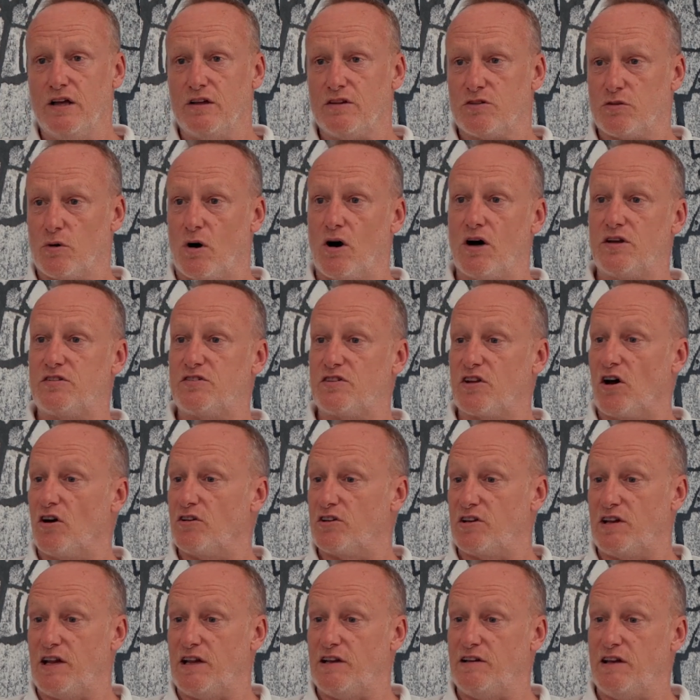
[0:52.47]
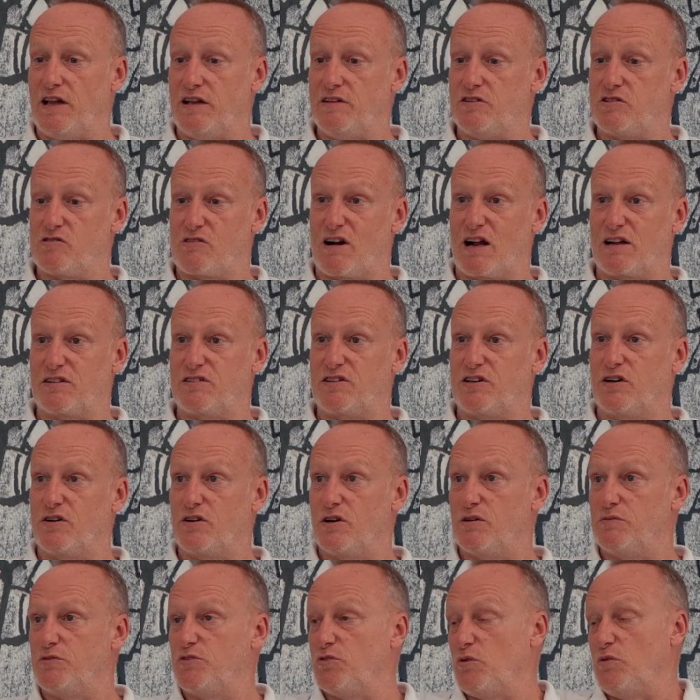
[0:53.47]
So I started interacting
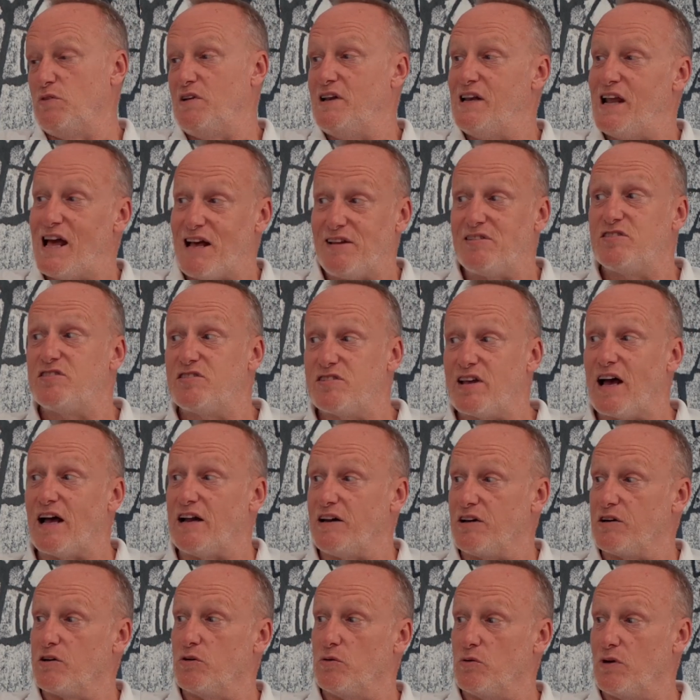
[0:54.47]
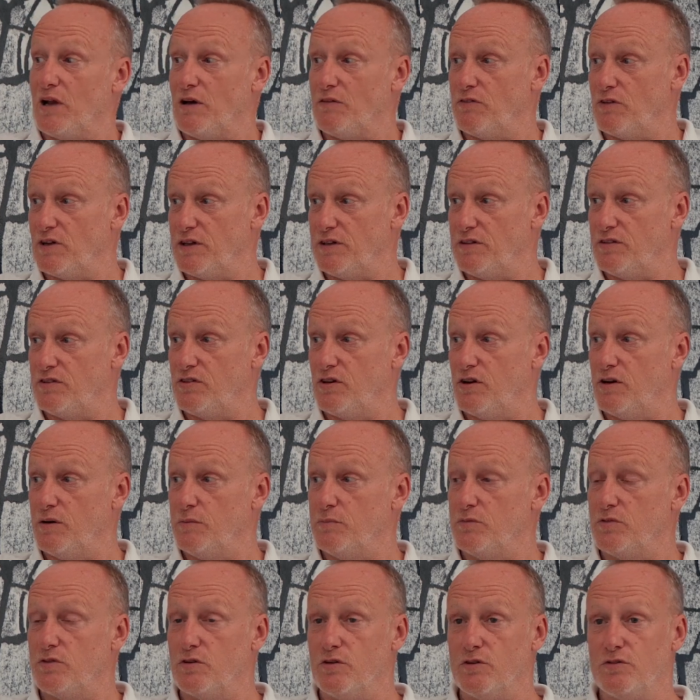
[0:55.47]
on a sort of less technical level in
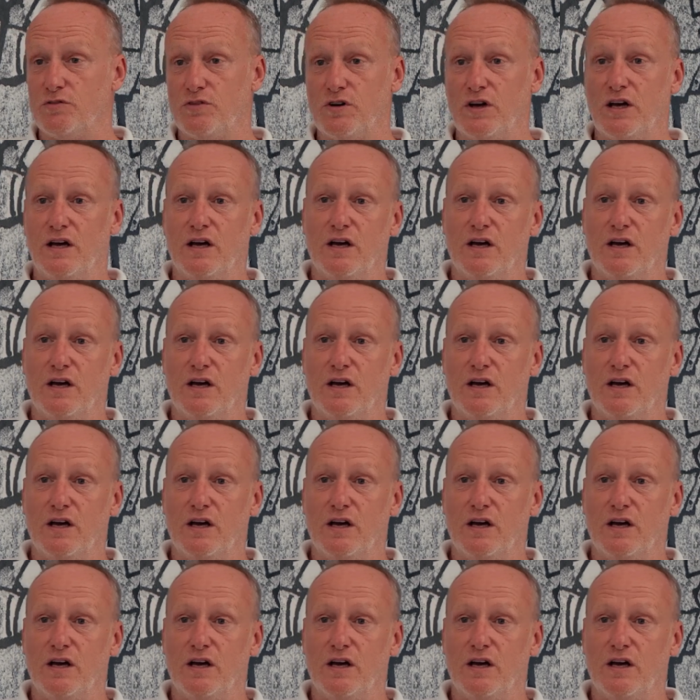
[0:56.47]
terms of